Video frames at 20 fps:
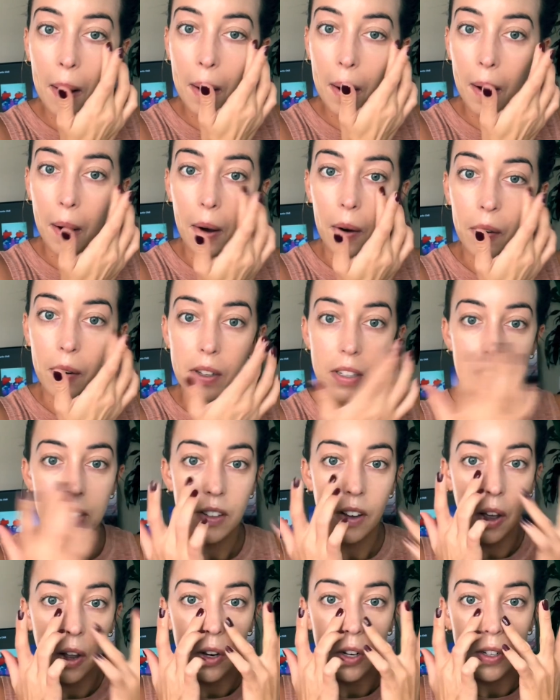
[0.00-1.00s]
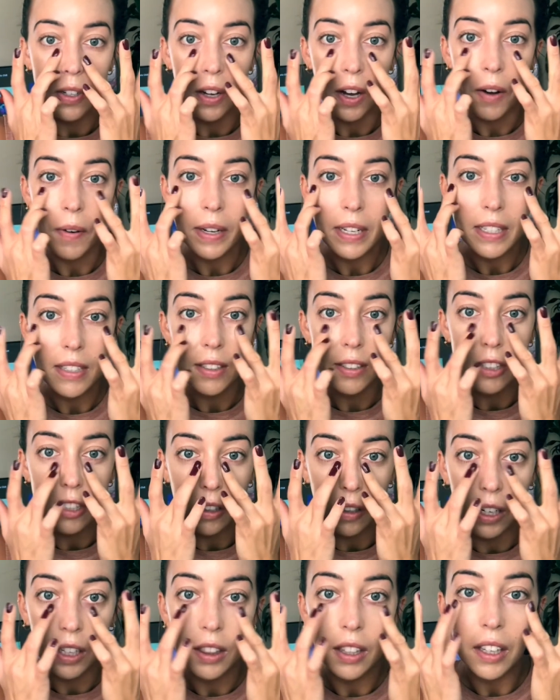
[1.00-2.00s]
Always
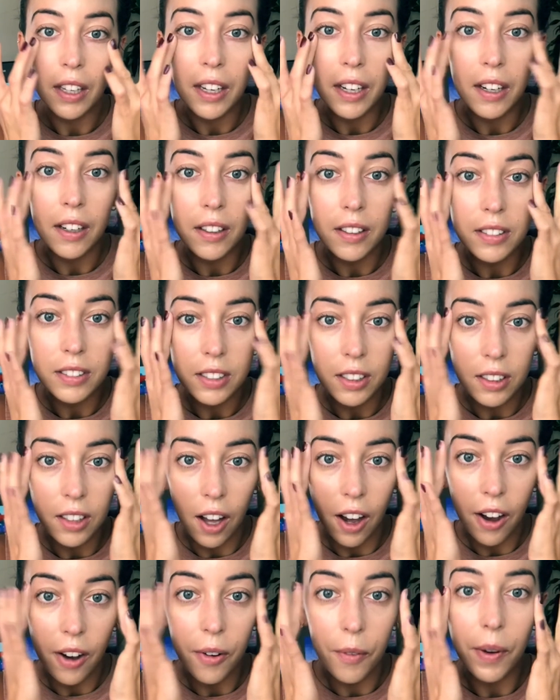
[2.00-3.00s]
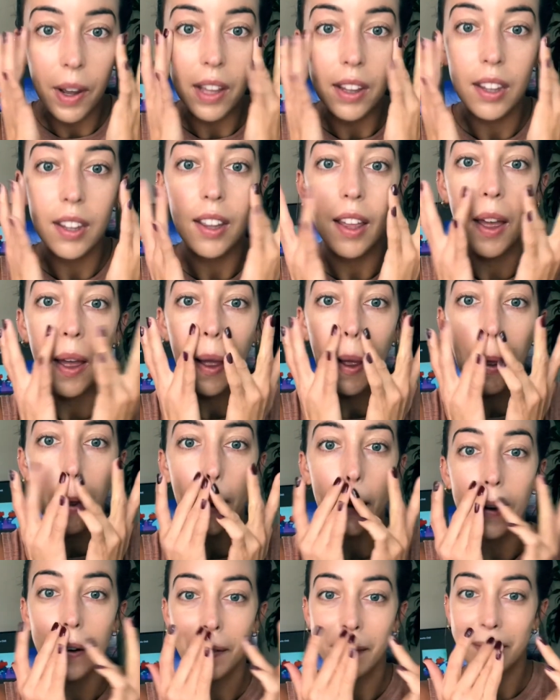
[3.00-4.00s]
sunscreen the ears along with
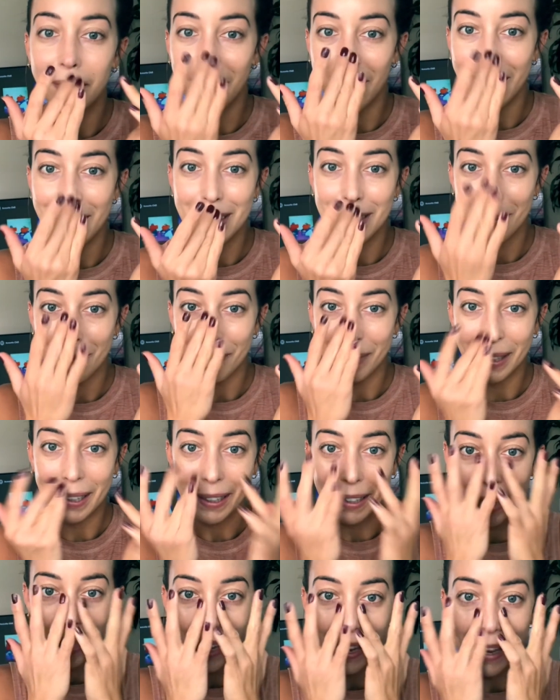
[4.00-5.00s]
your face and body.